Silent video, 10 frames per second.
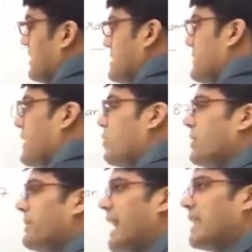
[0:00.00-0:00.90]
See, we are
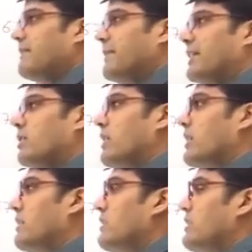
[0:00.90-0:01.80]
going by alphabetical
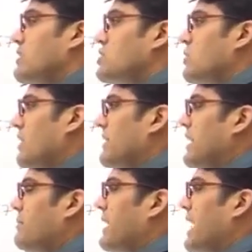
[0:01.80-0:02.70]
order. So what will
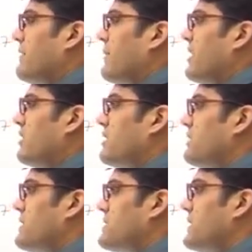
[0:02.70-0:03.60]
come by alphabetical order
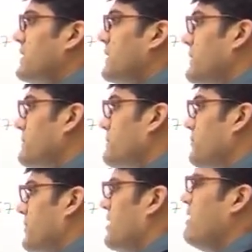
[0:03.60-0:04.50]
first thing here?
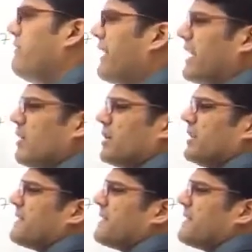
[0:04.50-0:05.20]
Forget about the